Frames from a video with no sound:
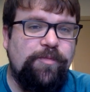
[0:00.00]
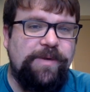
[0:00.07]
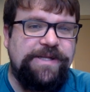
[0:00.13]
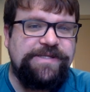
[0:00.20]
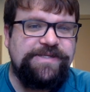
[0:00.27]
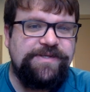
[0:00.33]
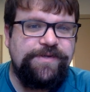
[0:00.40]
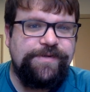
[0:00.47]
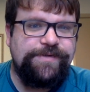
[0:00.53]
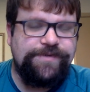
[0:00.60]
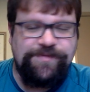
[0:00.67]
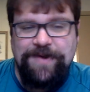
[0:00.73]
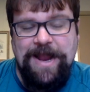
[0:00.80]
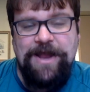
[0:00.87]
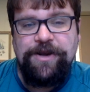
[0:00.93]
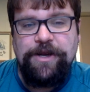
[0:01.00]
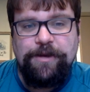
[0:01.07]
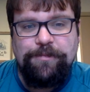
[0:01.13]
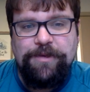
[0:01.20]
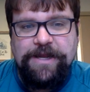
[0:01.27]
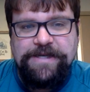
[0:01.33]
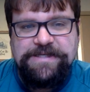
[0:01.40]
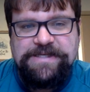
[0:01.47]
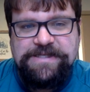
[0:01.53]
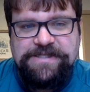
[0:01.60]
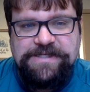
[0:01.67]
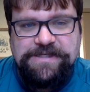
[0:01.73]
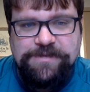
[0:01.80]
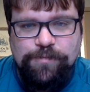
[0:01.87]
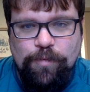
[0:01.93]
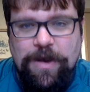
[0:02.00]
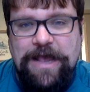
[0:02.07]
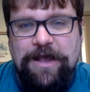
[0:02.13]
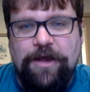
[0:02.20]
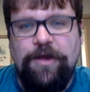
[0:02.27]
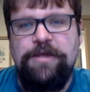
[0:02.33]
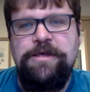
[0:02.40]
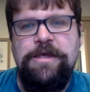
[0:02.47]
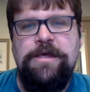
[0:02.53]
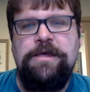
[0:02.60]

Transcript: but it's the surrounding places as well.